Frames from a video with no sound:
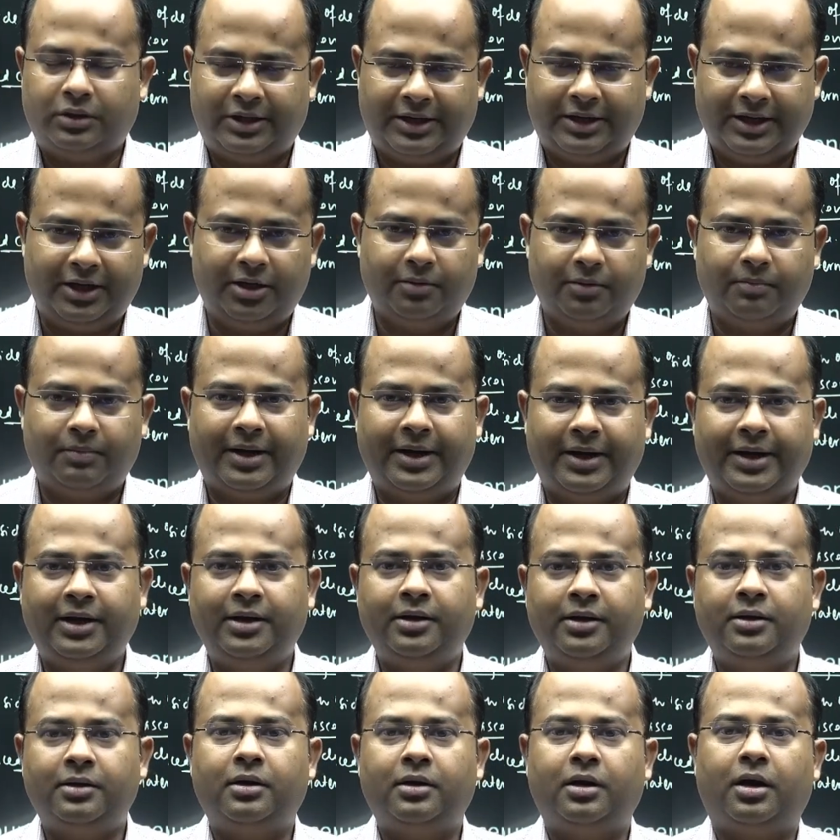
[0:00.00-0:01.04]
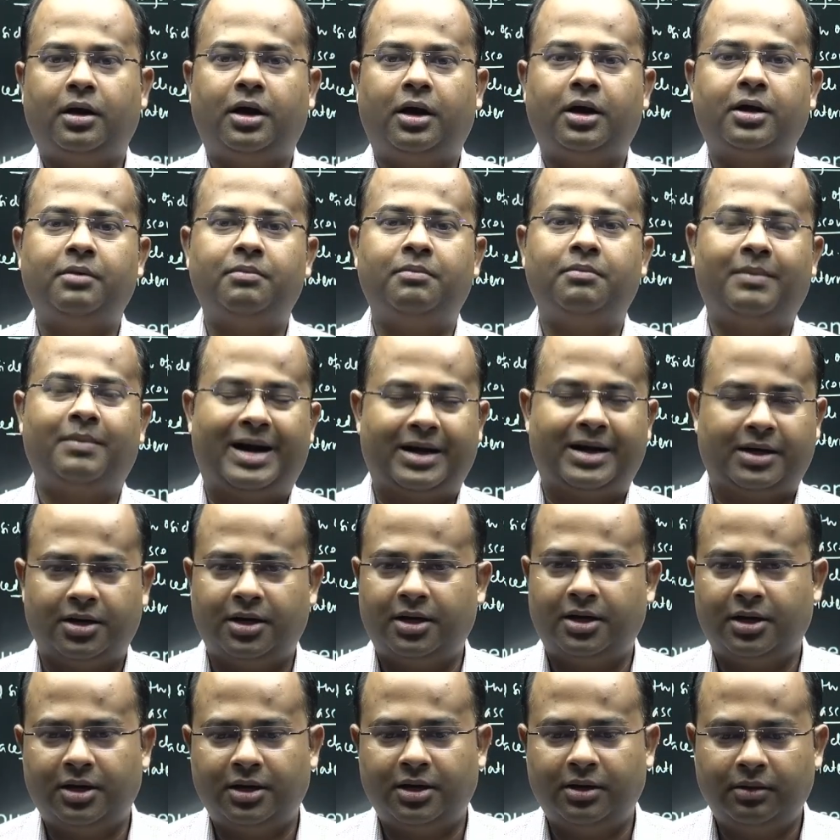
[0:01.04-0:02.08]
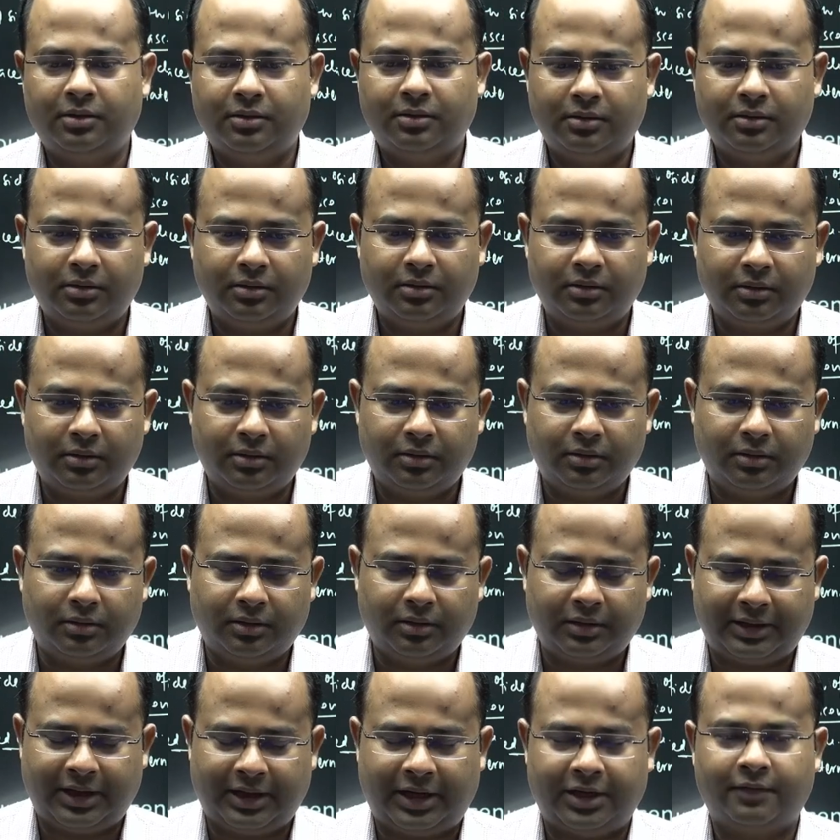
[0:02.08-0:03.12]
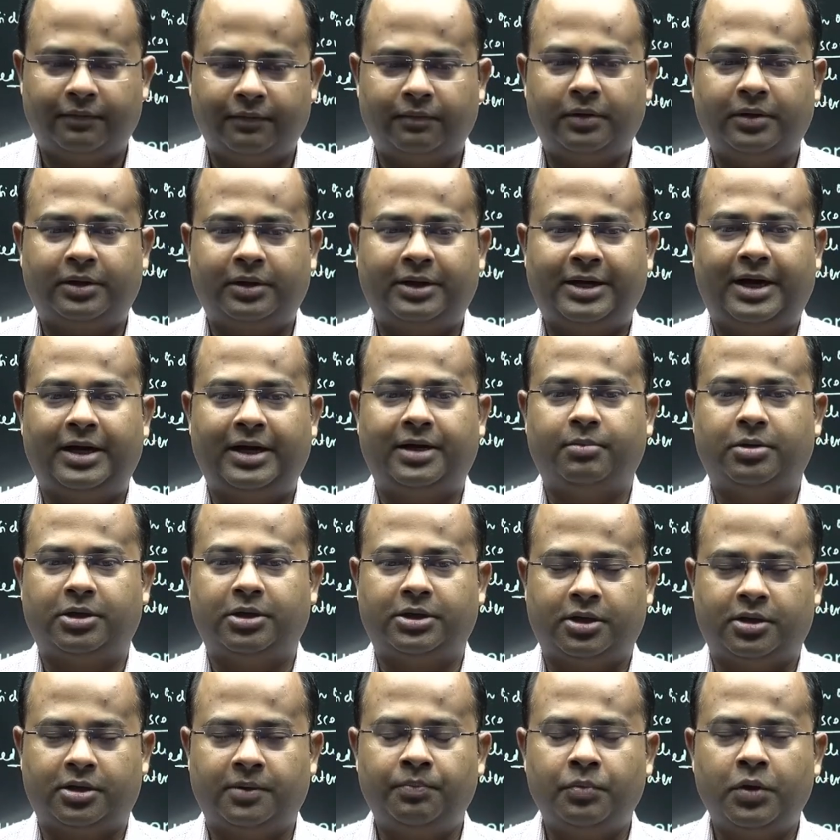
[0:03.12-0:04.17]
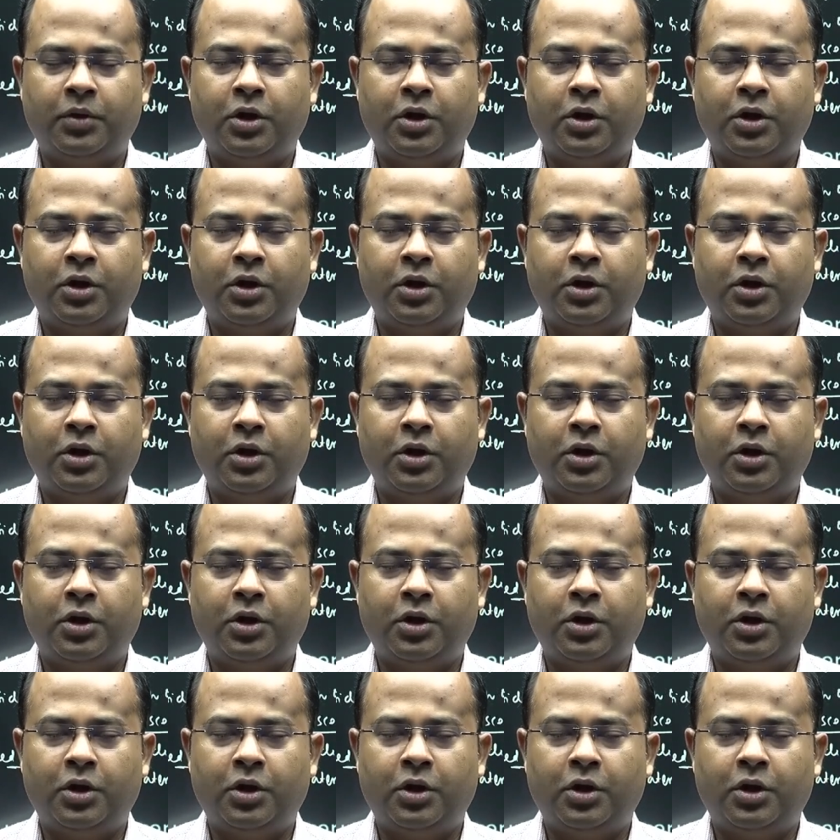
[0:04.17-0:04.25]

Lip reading: did by her maternal grandmother.